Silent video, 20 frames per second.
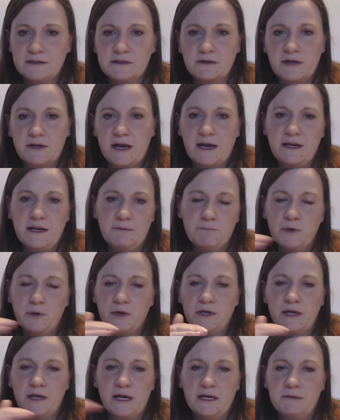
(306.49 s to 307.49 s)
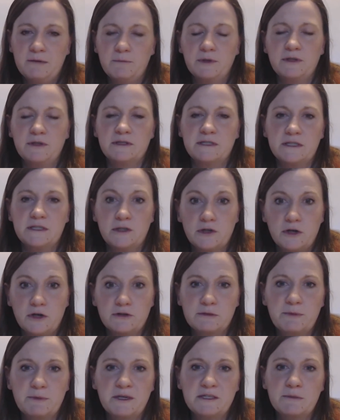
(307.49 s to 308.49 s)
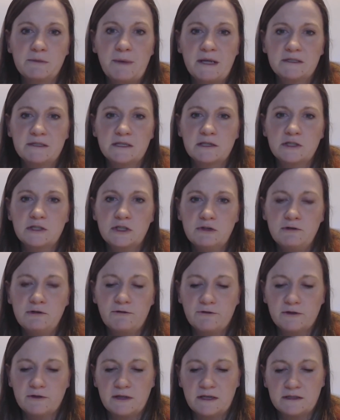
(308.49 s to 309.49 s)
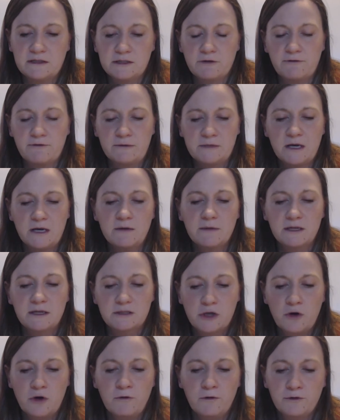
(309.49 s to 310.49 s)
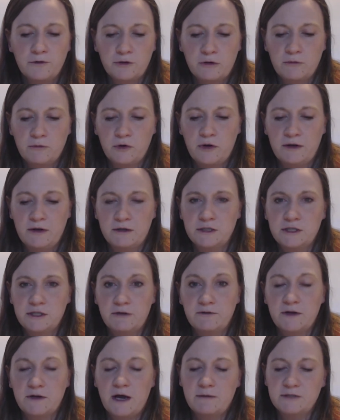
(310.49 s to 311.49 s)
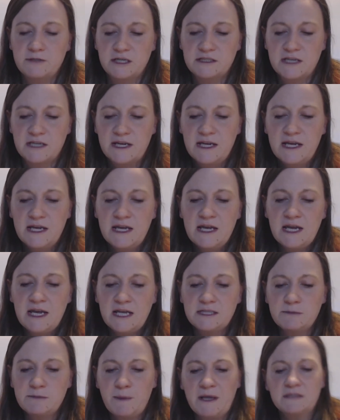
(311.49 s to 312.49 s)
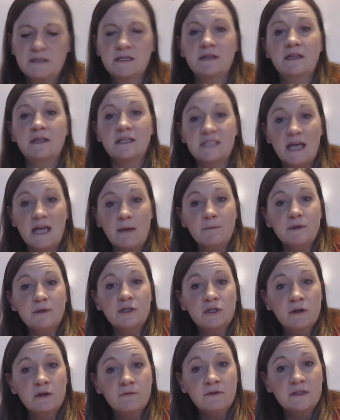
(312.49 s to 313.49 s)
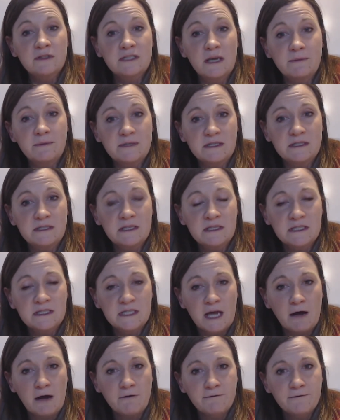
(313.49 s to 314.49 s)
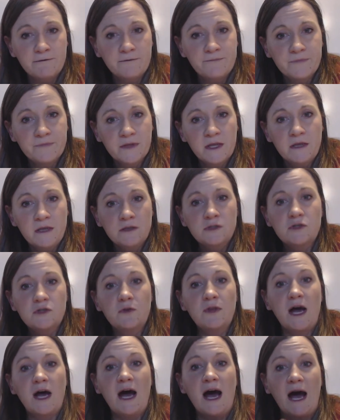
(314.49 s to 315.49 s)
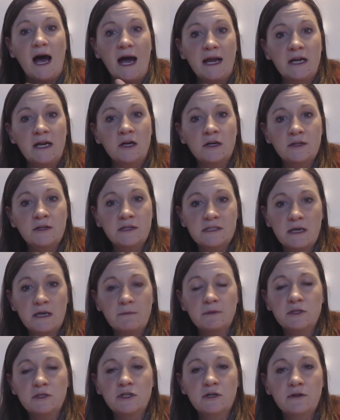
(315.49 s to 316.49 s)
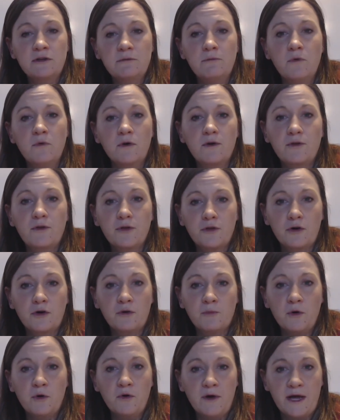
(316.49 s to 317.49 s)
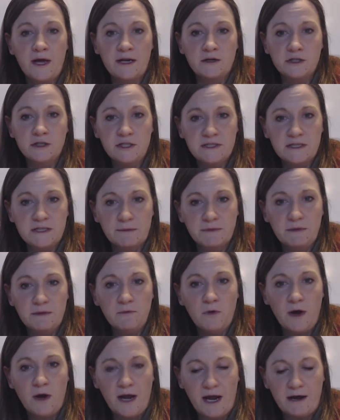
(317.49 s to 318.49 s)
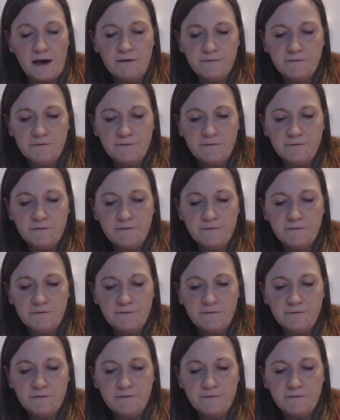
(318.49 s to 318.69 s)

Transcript: Okay, I didn't put this in your notes, but it depends on two different things. So if I'm talking about total thermal energy of an object, it depends on the temperature of the substance itself. So the higher the temperature, the more thermal energy something will have.